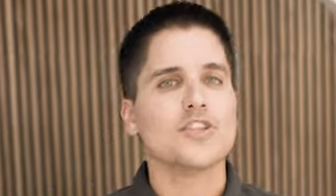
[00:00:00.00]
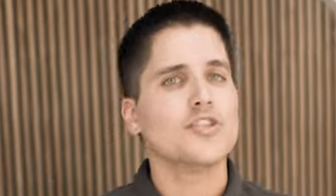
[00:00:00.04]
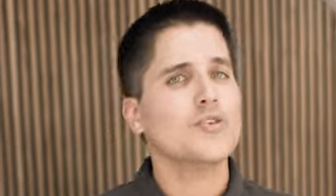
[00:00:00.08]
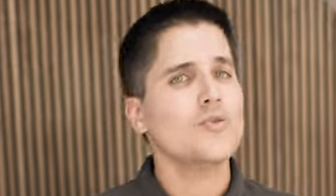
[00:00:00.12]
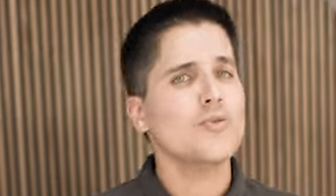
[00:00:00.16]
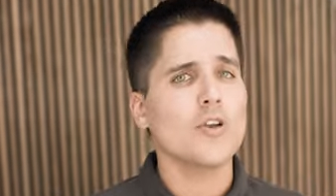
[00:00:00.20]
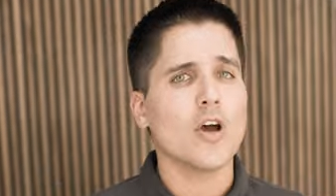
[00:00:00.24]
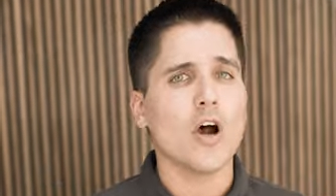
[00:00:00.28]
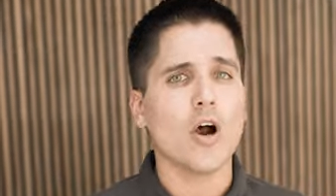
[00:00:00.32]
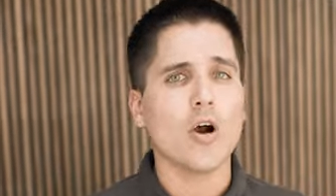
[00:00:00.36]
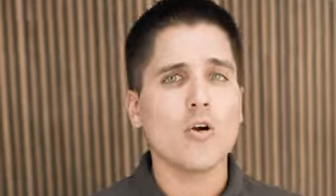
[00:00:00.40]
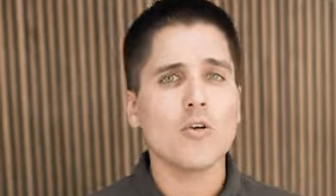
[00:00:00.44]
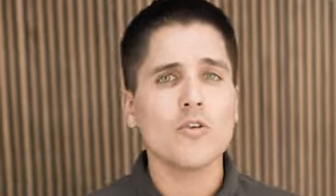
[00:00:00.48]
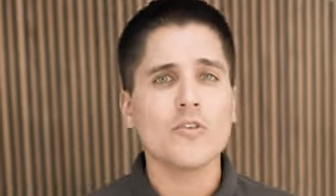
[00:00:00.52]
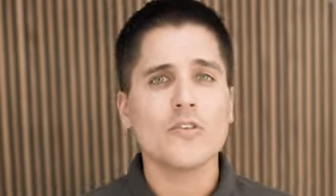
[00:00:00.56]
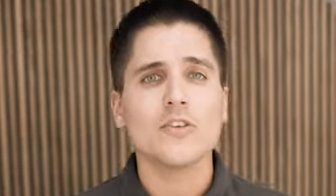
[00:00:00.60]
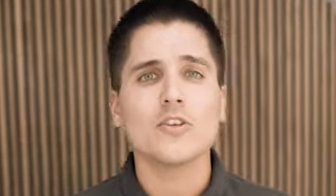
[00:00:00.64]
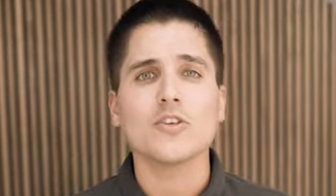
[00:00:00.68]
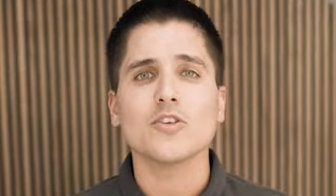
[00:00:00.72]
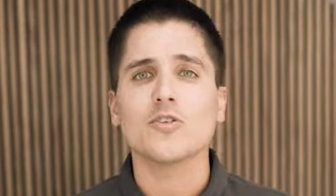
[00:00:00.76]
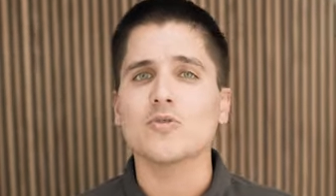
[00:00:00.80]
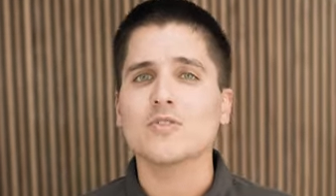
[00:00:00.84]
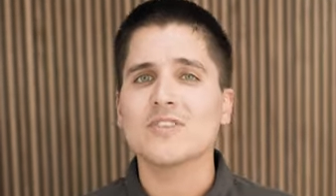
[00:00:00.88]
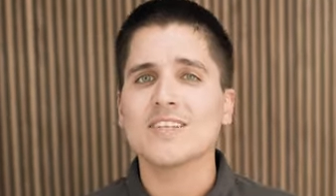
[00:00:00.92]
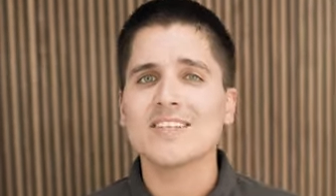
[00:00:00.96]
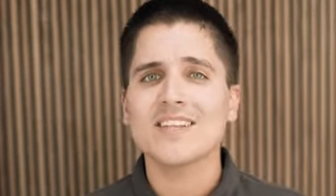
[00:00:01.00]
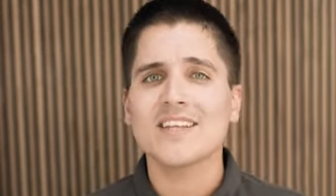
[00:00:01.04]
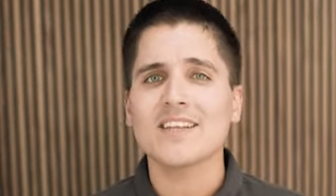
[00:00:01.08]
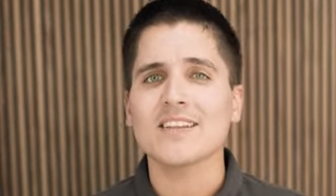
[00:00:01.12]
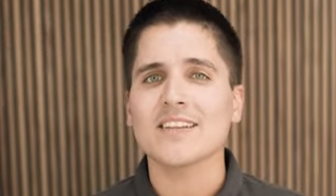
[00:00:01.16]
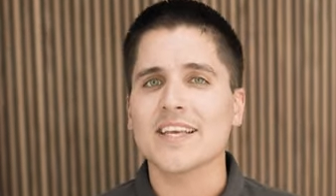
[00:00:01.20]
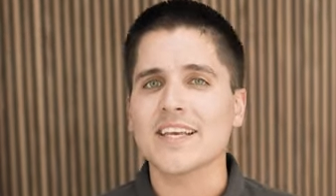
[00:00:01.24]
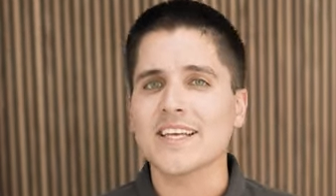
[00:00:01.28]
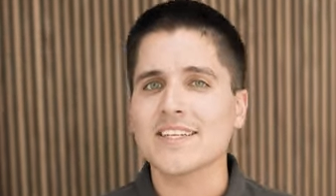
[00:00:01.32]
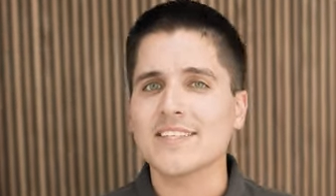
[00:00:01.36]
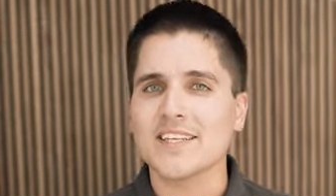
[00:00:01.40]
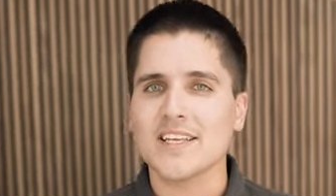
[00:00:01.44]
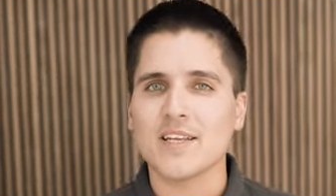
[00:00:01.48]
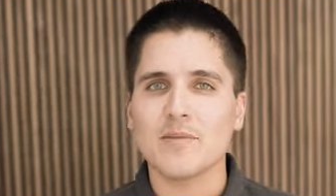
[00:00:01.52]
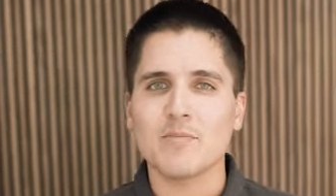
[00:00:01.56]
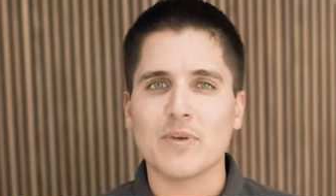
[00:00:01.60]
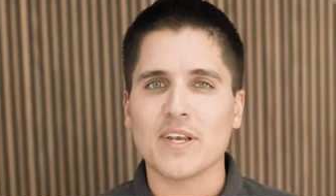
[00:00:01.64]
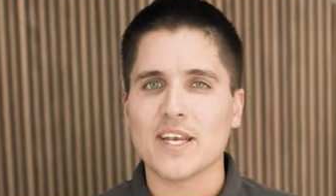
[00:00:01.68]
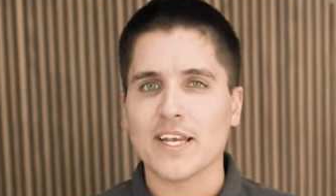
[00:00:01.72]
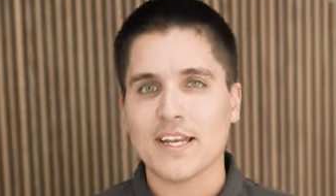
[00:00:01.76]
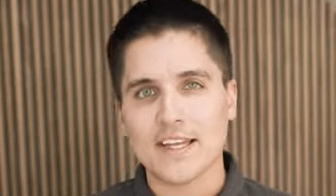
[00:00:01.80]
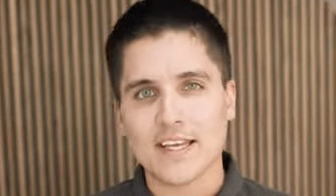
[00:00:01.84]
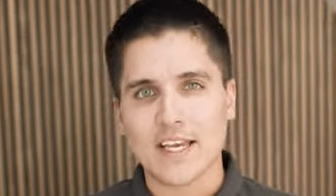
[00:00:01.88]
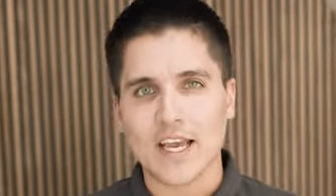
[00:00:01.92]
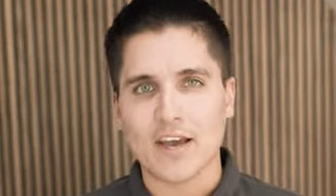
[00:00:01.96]
you know using the LinkedIn
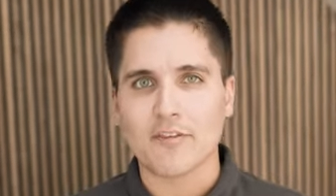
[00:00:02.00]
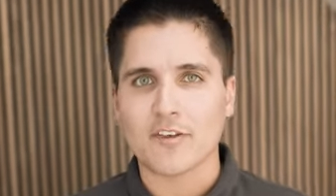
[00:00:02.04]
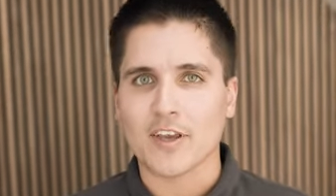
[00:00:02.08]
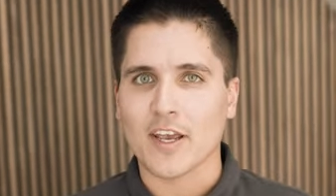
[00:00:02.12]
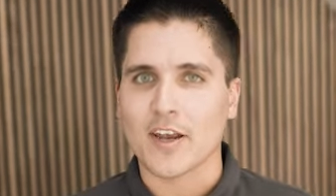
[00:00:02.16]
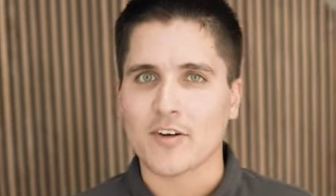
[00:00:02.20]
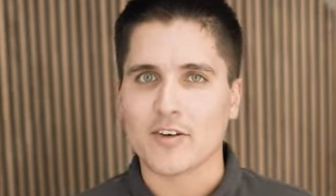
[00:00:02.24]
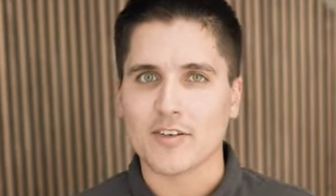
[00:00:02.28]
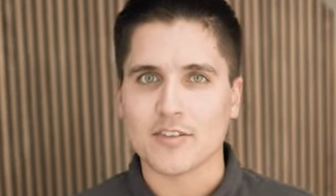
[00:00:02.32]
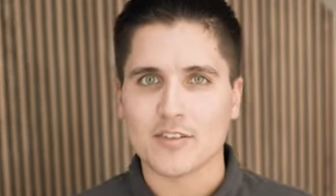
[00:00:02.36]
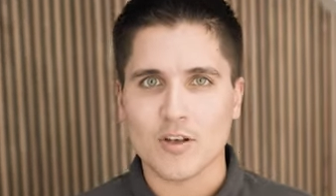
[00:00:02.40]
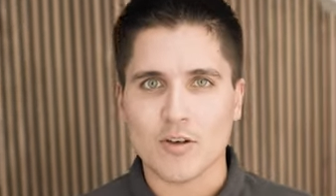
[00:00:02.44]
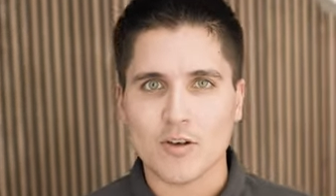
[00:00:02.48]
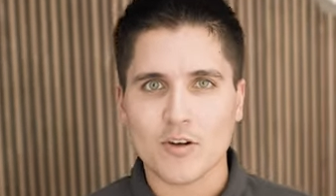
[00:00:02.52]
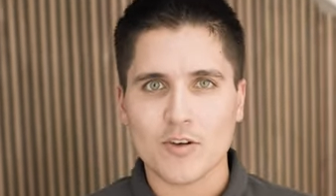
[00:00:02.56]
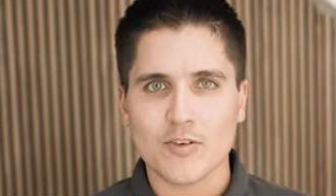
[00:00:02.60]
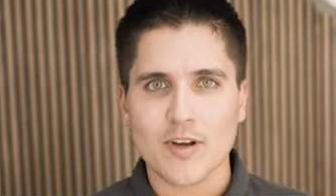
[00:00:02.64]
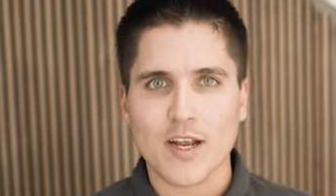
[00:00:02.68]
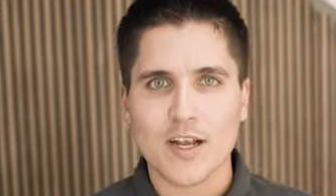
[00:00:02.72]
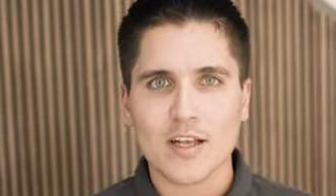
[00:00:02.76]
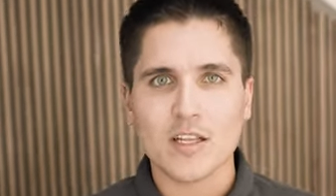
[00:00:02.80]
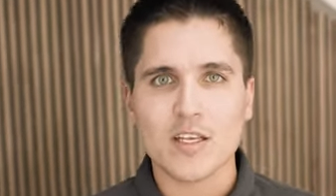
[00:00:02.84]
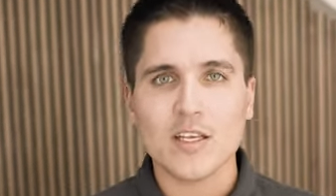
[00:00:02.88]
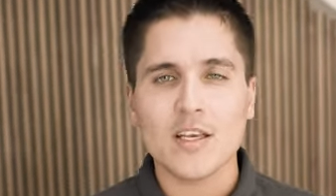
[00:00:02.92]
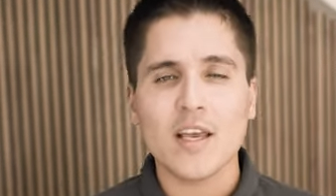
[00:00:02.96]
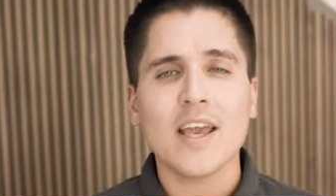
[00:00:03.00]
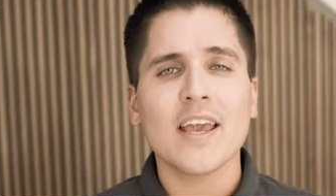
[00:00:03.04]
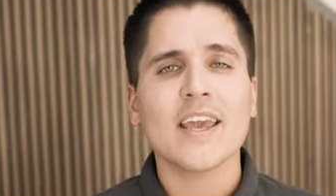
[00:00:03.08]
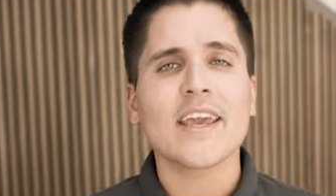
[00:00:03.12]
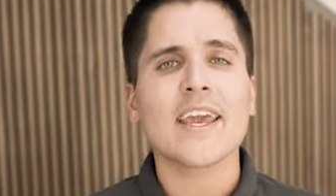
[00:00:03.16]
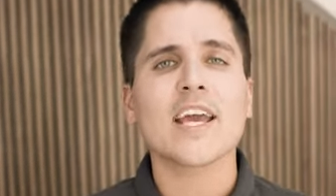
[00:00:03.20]
PDF carousel correctly